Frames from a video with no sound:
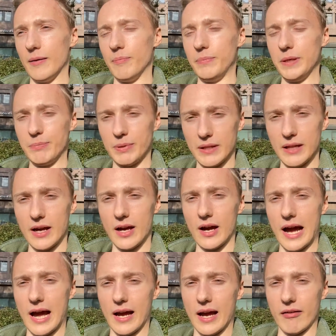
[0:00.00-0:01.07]
People
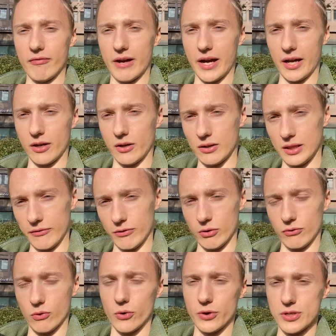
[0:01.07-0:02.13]
have high level of
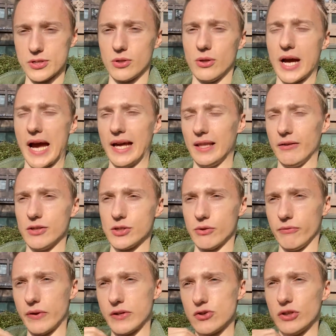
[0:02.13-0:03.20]
cortisol, high levels
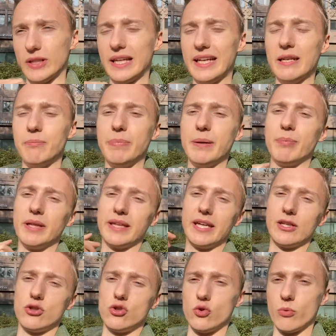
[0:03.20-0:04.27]
of adrenaline. People
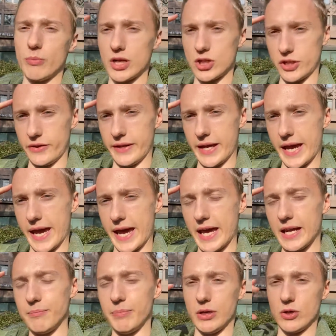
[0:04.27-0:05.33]
get too much in their
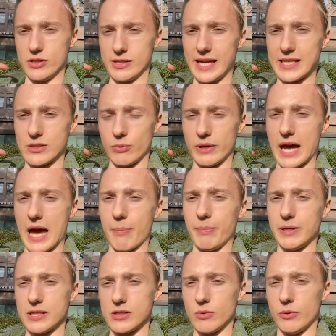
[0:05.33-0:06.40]
head, because that's what
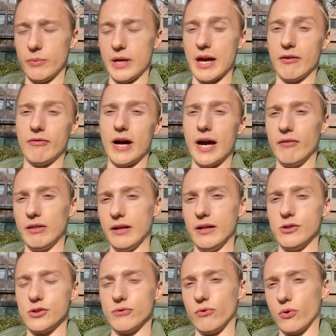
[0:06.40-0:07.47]
happens when we have high
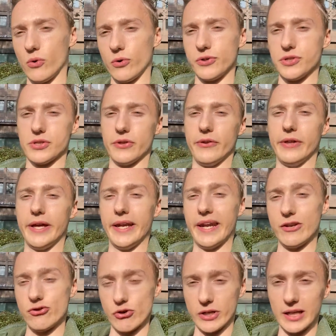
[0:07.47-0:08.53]
levels of cortisol and
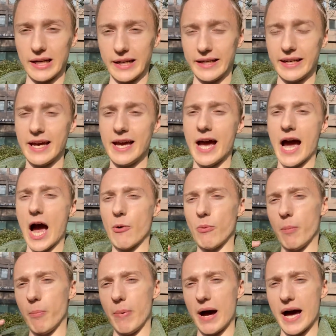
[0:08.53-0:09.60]
adrenaline.
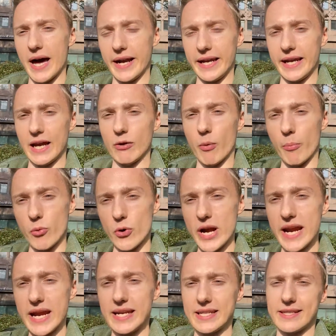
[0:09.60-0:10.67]
Our body, our
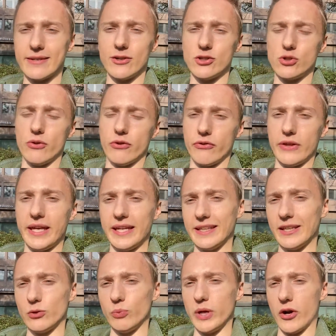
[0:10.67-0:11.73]
brain starts to think
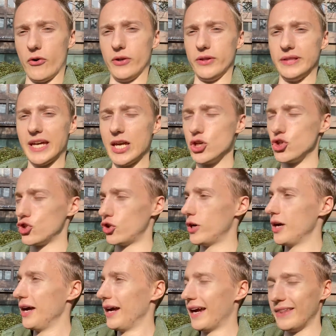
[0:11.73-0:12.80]
that we are in danger,
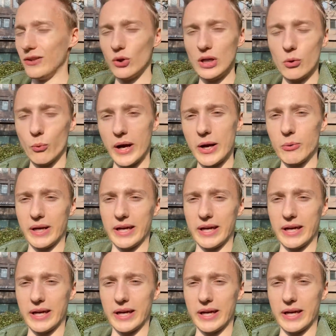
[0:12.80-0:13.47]
and the only way we